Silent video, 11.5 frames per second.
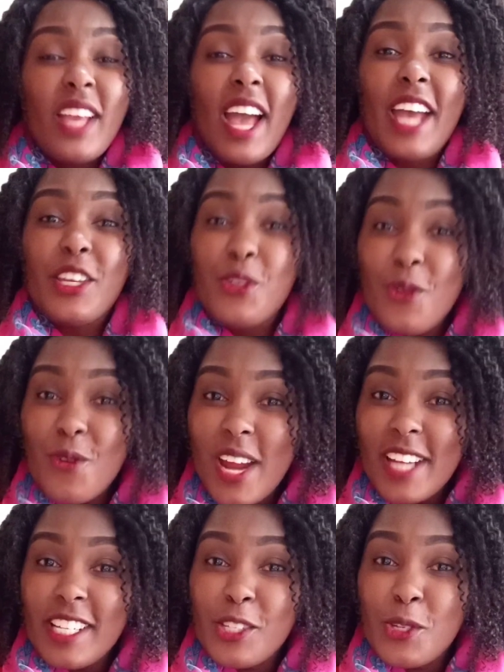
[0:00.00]
Are you
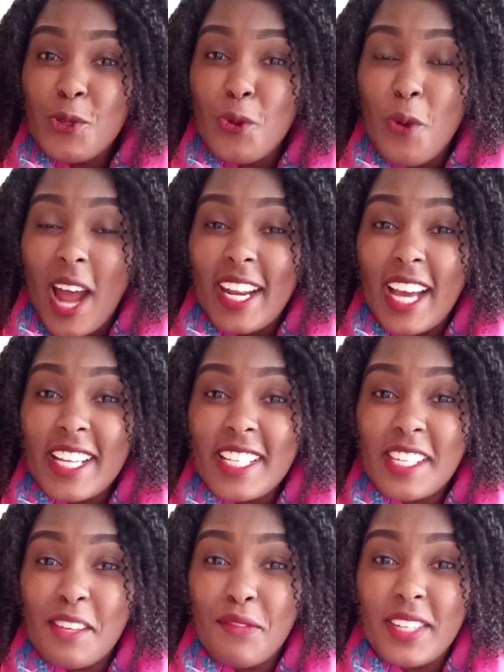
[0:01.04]
ready to do an
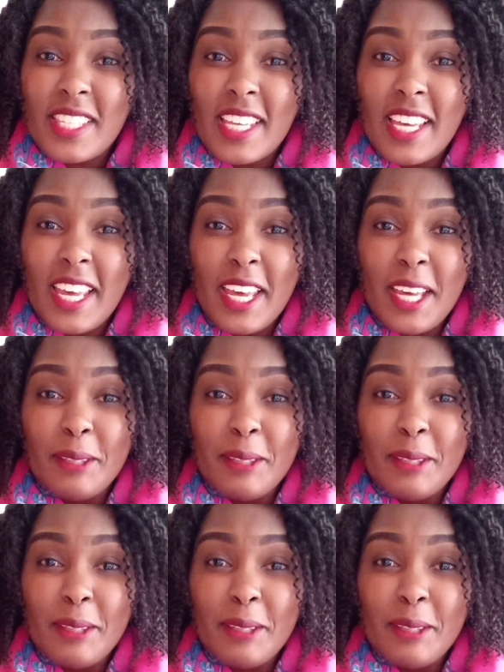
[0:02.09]
activity?